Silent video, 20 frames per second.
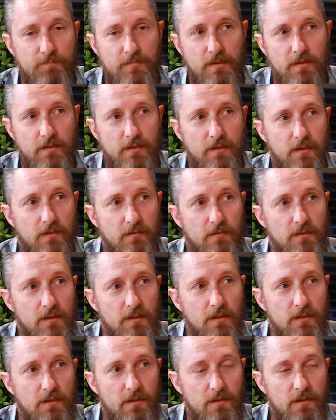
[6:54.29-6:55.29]
you know
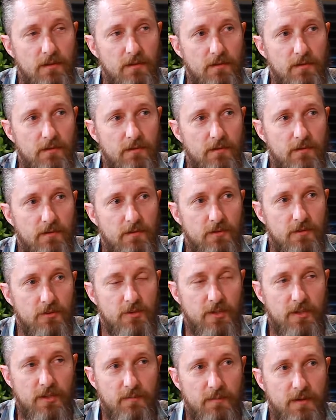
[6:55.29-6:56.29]
yeah. you're
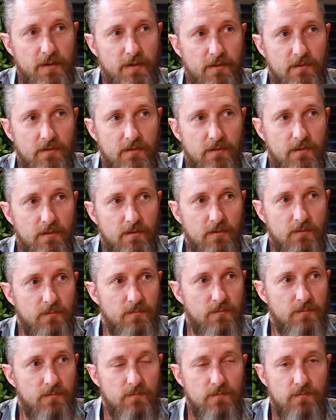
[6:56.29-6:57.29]
trying to make uh,
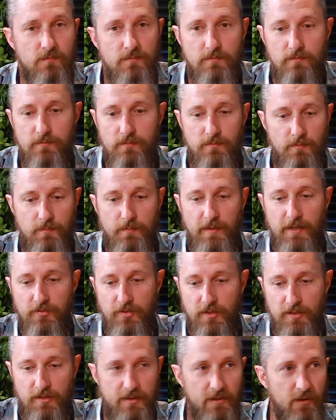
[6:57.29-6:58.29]

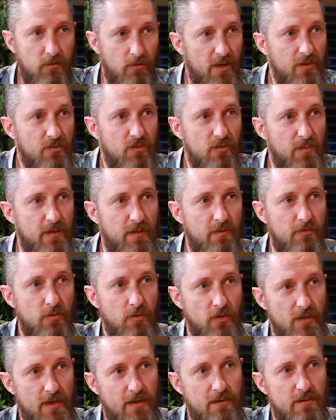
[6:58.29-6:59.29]
basically a recipe
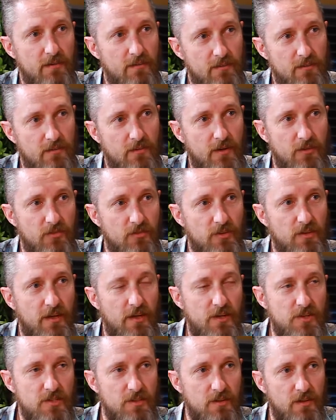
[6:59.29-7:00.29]
for that
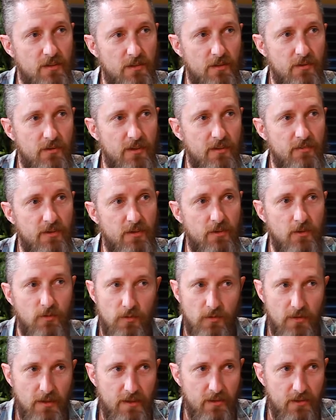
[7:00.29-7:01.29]
destination and they're giving you
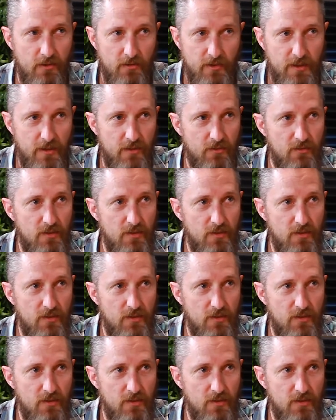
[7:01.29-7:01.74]
like ingredients